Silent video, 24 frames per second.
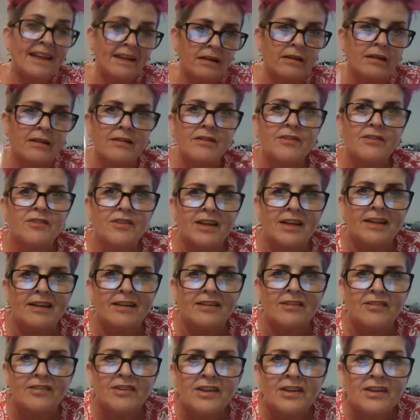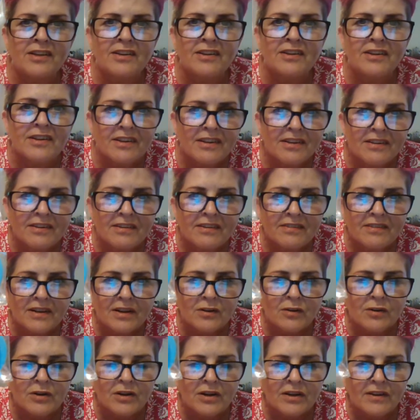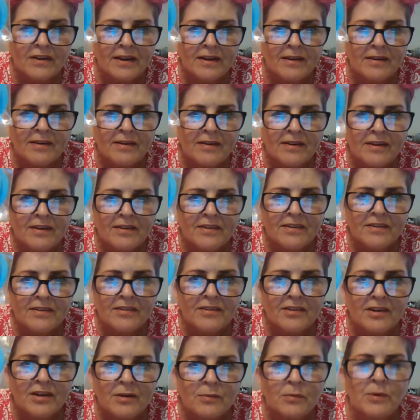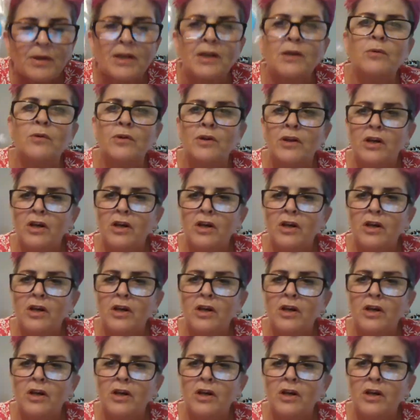size, if you look at that, teeny weeny one.